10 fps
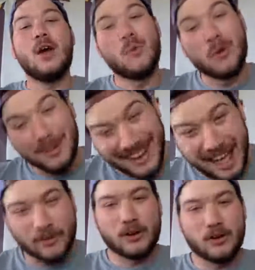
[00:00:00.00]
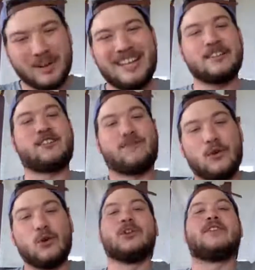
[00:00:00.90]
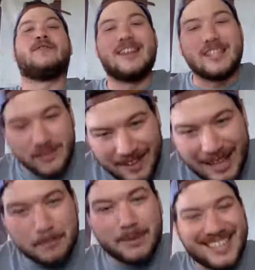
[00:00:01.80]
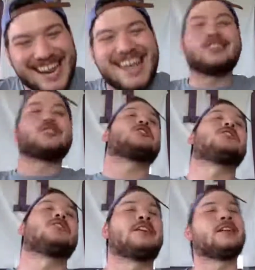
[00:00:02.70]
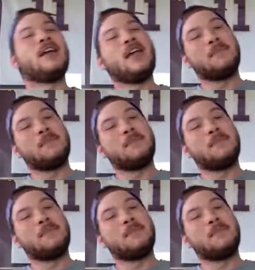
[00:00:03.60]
will never reach full defensive end potential and